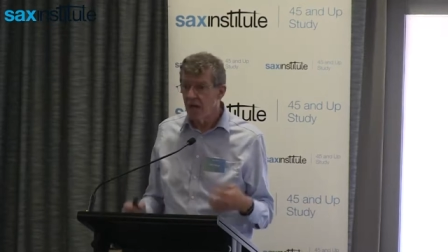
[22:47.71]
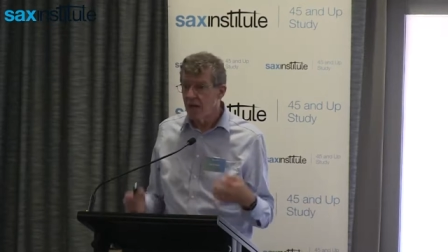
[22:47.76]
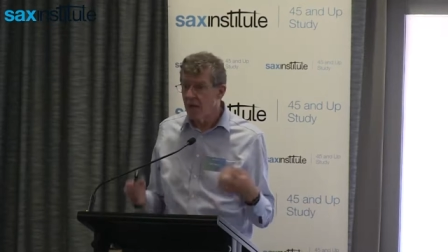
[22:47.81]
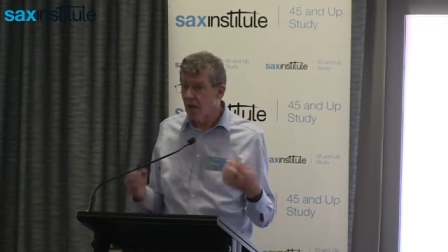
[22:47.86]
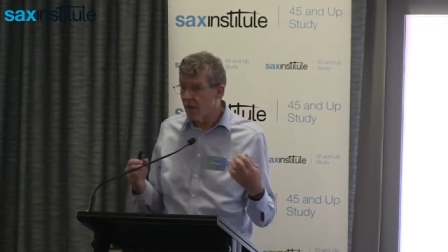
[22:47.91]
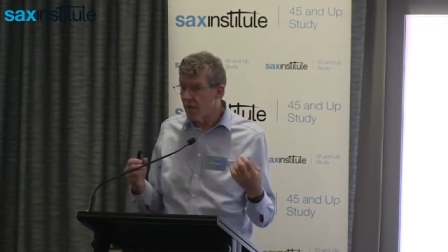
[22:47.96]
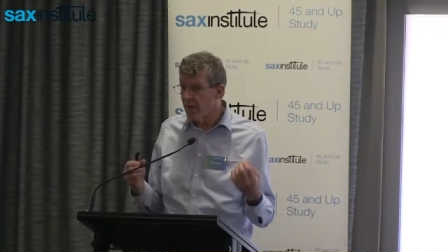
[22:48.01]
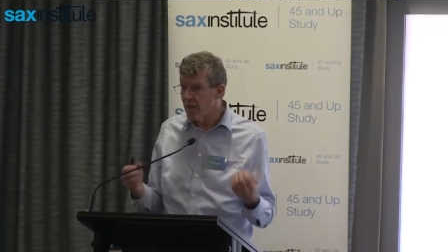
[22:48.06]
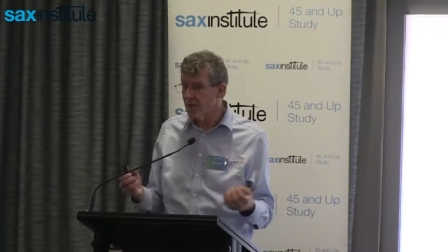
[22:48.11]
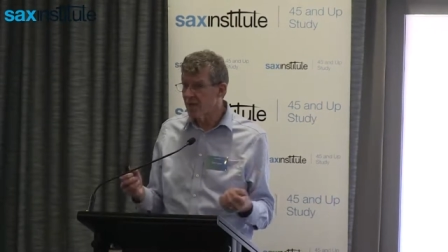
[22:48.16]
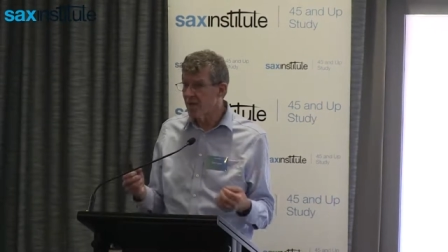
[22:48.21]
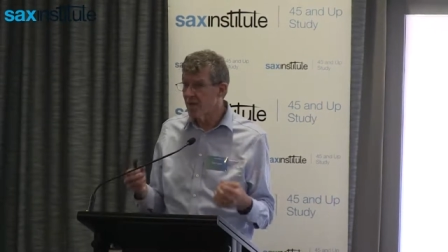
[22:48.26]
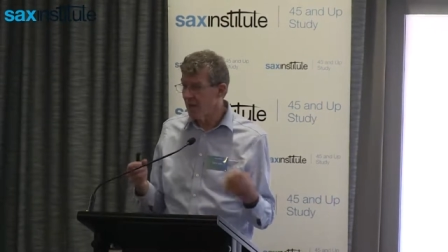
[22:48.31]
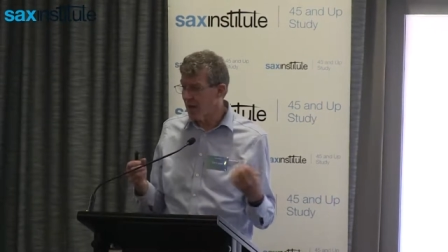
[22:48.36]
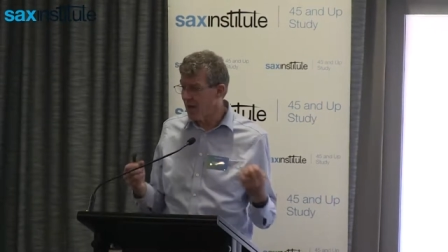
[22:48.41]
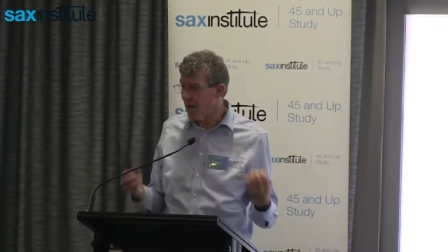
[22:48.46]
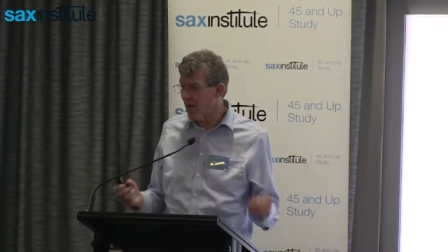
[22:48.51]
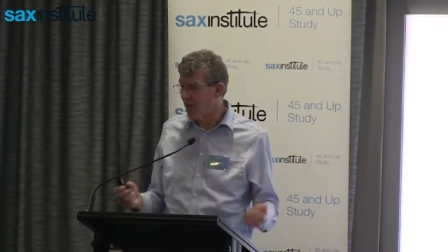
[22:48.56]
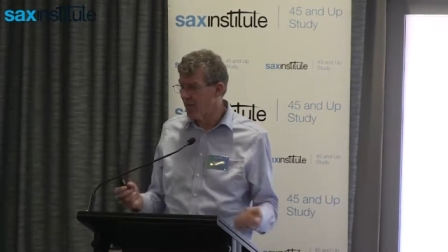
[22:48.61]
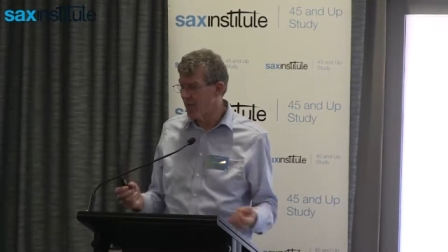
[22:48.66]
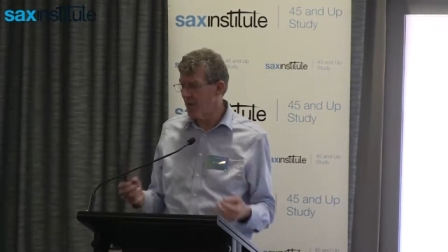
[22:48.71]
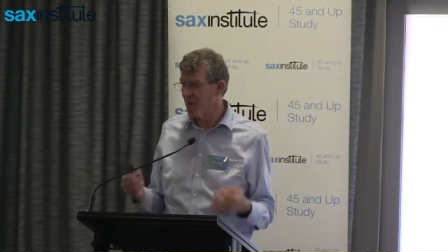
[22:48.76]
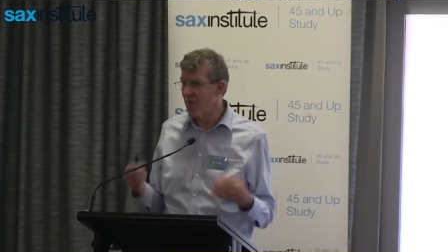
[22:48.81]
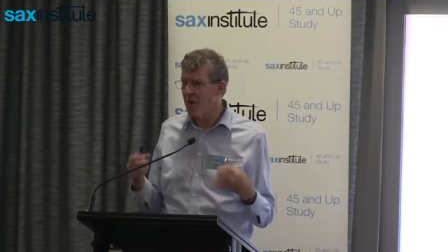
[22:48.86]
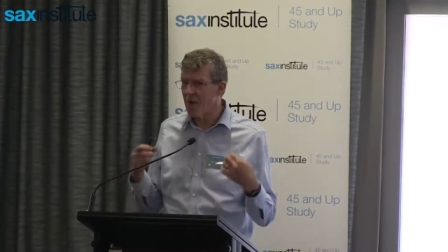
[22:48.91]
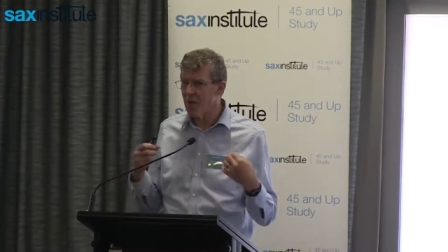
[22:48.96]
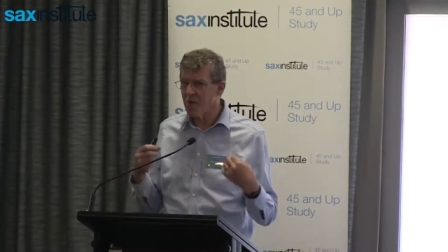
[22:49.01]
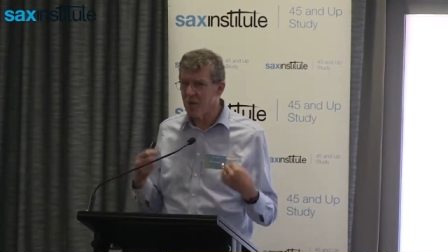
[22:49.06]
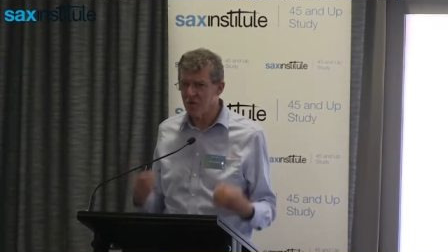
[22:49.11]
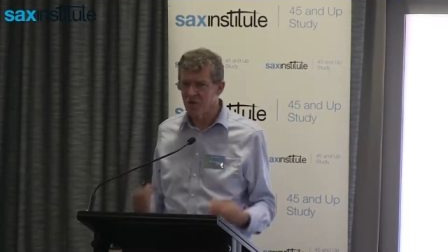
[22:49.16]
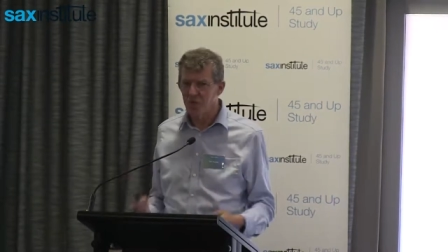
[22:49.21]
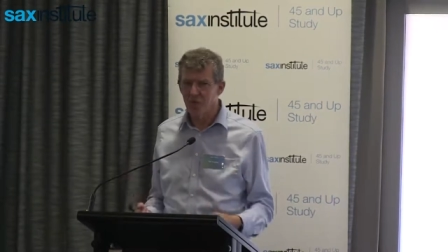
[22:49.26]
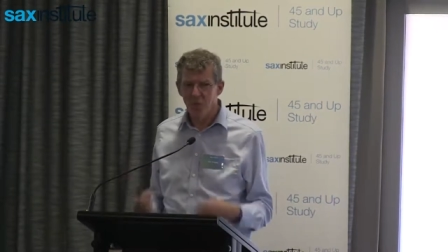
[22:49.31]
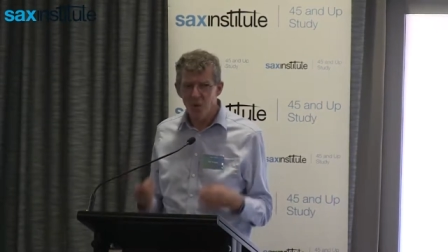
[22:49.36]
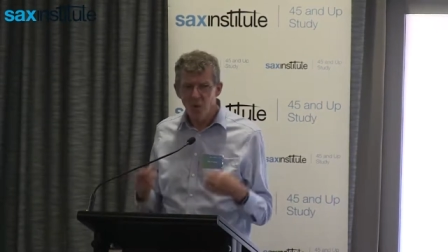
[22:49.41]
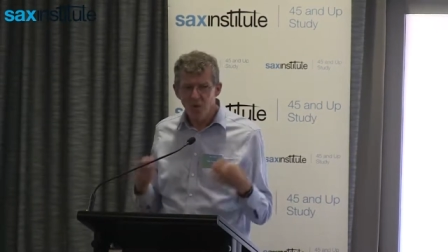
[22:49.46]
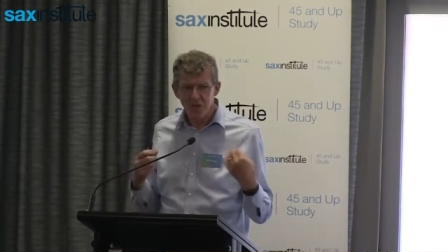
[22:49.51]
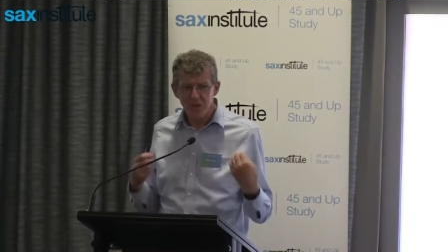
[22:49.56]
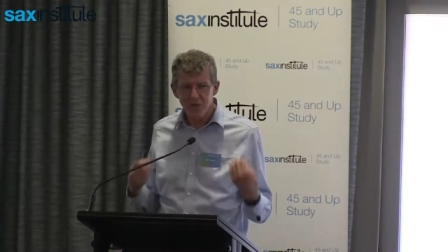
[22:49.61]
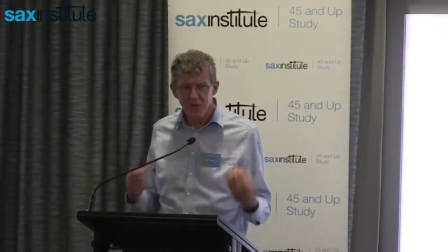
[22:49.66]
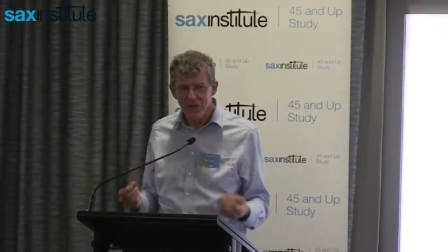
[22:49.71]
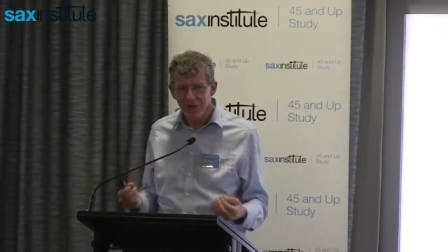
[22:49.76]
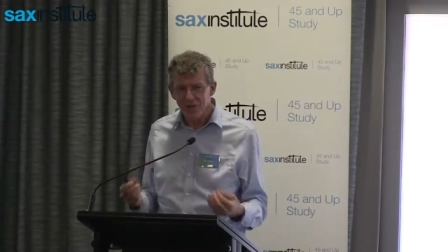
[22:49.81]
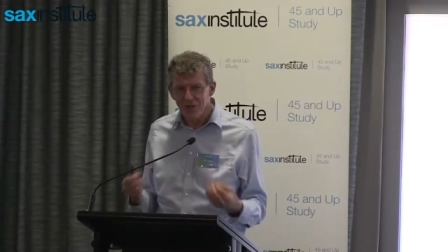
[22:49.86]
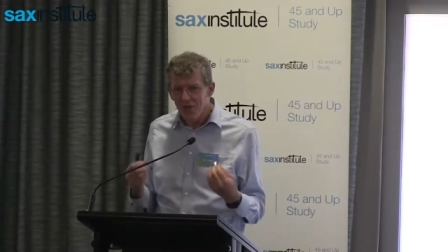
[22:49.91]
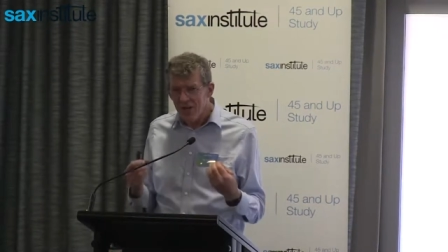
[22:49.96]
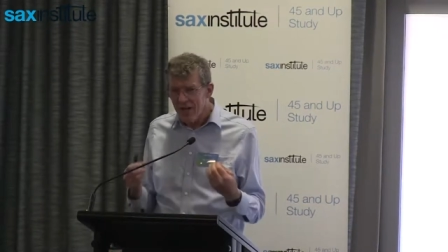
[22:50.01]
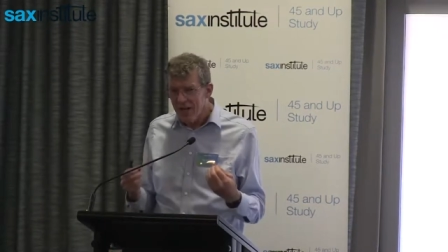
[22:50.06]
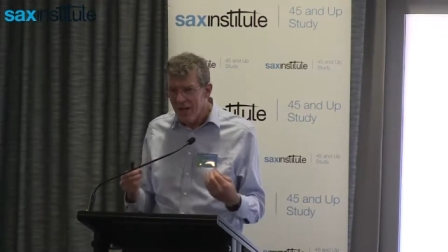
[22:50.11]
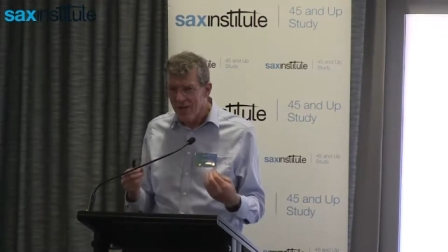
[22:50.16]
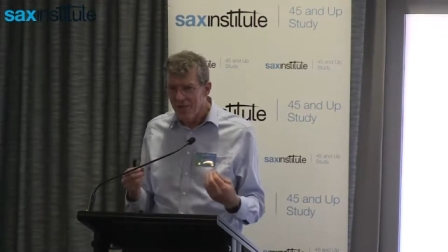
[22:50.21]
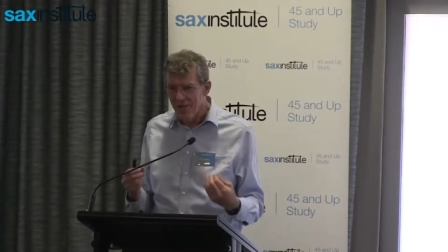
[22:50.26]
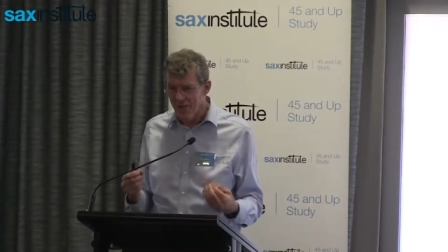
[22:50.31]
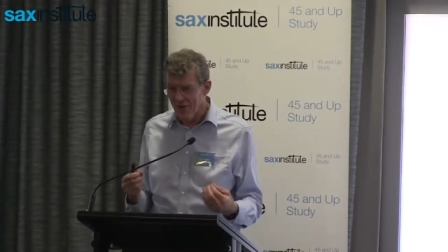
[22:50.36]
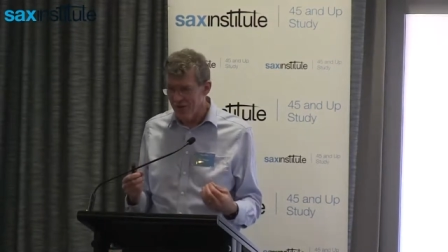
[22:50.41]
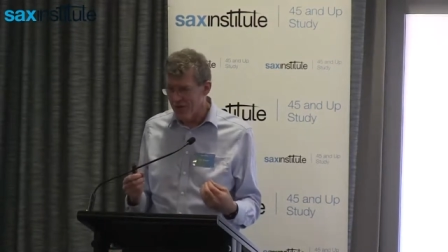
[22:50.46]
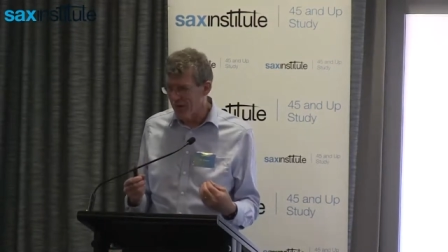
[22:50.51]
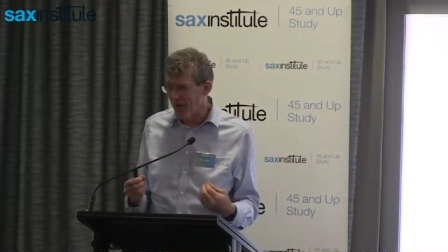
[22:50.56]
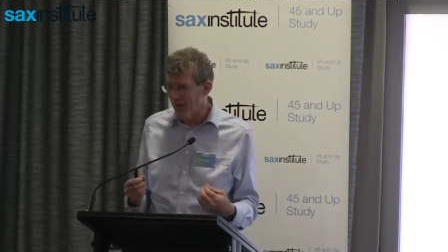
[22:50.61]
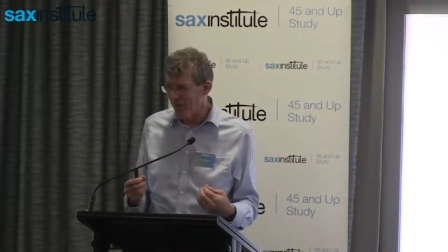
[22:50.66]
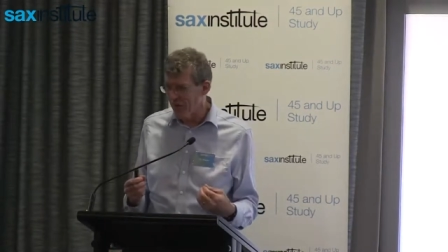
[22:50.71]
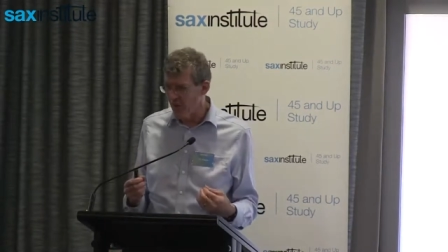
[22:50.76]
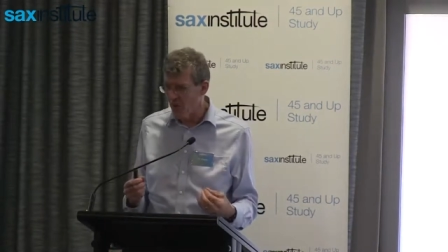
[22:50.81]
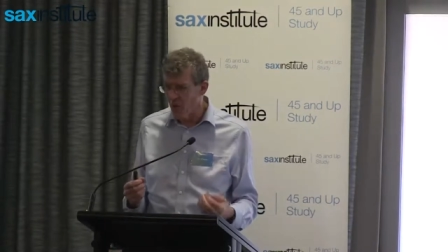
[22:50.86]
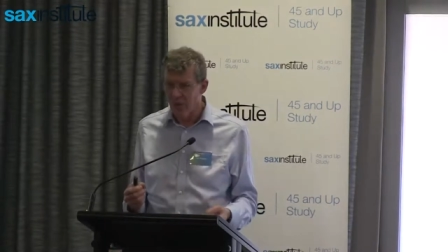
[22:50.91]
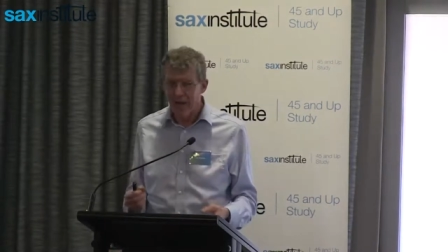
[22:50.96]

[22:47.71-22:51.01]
Now this in a country where they're supposed to be screening for cervical